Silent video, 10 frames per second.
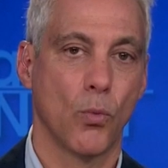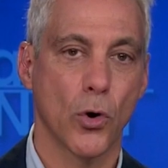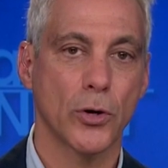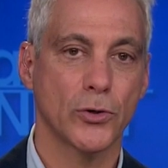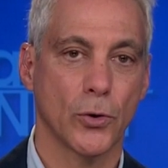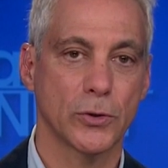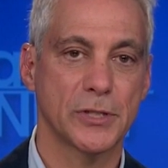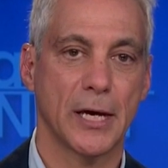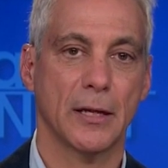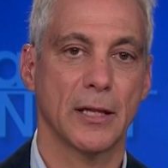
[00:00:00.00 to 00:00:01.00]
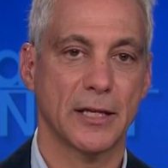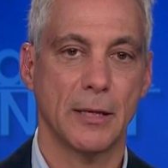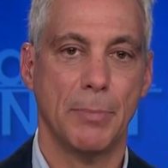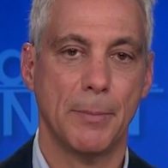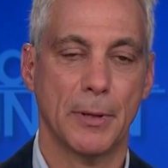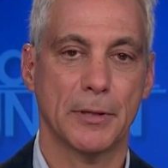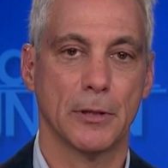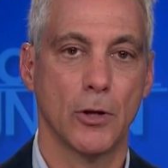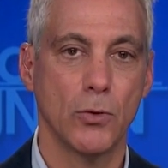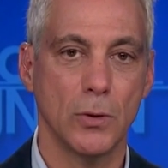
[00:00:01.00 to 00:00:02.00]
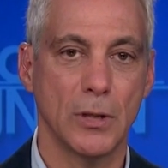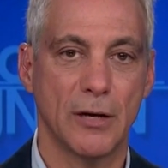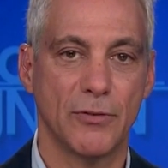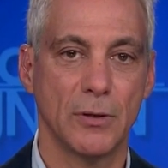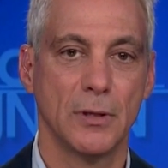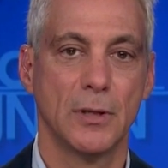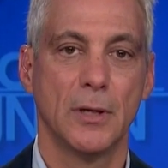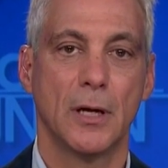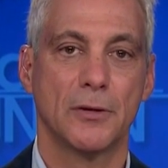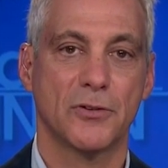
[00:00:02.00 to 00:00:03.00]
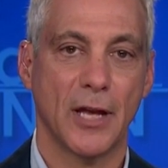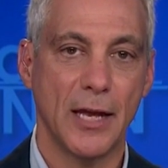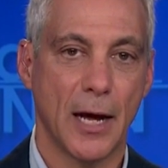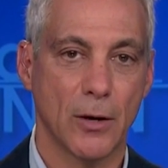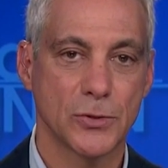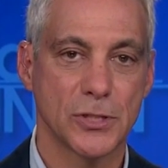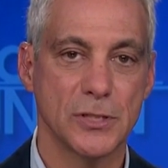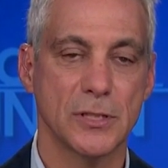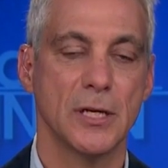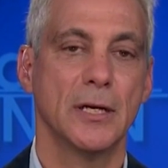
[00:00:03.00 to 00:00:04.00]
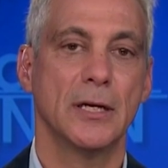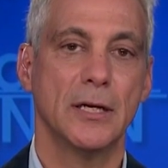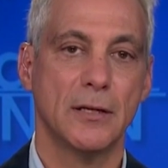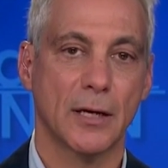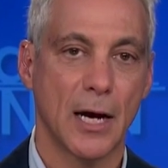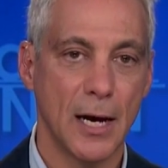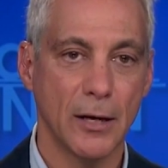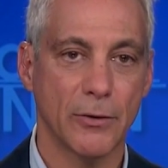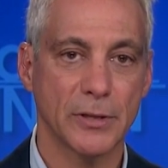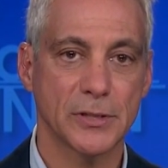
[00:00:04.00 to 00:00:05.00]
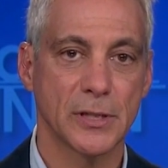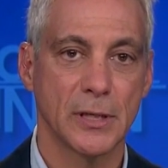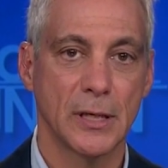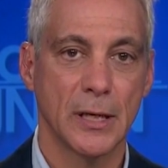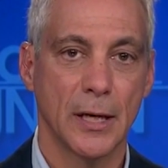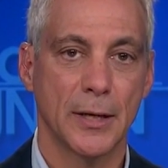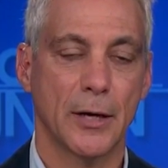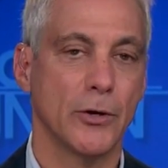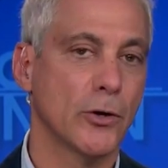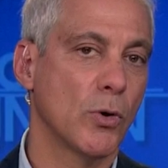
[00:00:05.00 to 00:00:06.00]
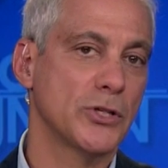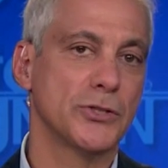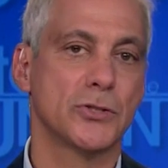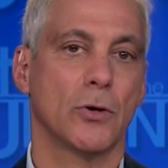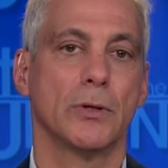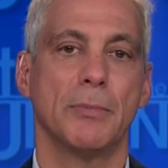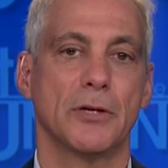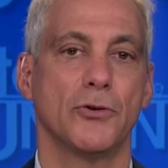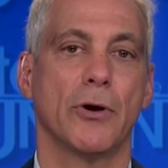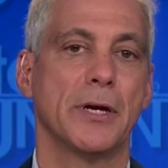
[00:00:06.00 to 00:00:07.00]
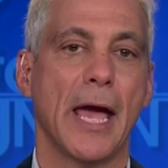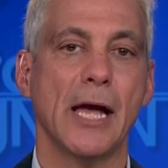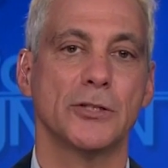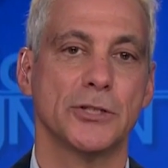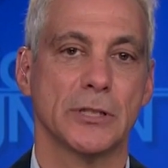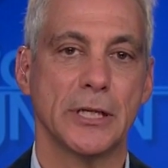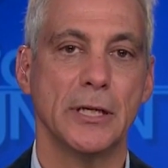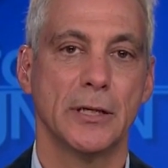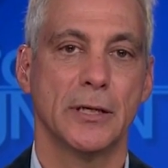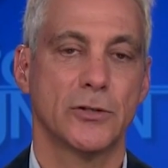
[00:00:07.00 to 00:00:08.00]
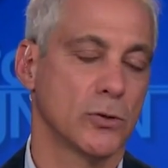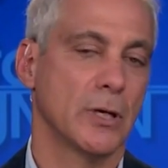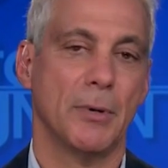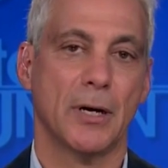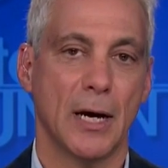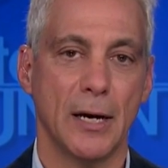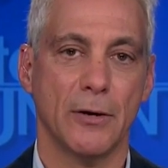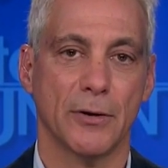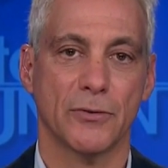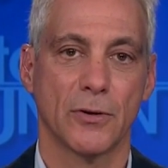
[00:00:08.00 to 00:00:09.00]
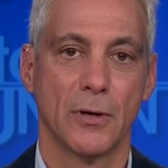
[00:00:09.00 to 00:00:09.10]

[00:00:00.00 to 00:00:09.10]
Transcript: work towards that, electing people at the local level, state houses, into Congress. Now, your question is only because you're in nationally, is only about Congress.